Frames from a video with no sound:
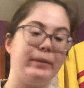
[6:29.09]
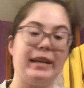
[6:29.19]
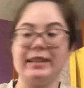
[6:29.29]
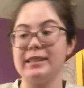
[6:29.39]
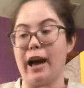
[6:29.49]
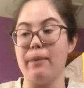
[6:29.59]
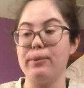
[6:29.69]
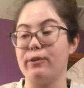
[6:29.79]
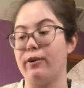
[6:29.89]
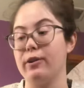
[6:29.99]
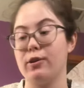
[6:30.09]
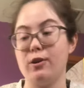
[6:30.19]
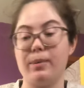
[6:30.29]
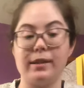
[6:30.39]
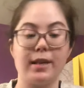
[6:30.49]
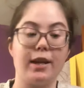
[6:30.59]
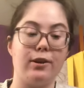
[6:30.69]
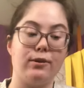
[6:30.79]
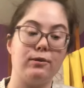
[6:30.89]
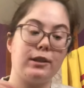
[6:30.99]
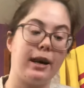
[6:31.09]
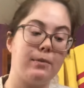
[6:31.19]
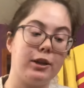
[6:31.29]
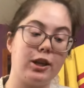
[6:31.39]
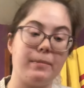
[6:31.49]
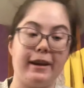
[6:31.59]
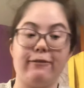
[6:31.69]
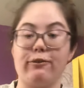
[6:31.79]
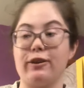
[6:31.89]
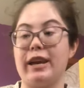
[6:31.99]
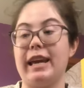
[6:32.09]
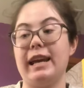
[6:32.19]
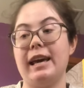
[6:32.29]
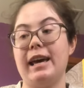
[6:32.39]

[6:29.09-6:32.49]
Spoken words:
in depth of all the coupons I used, how much I paid for it,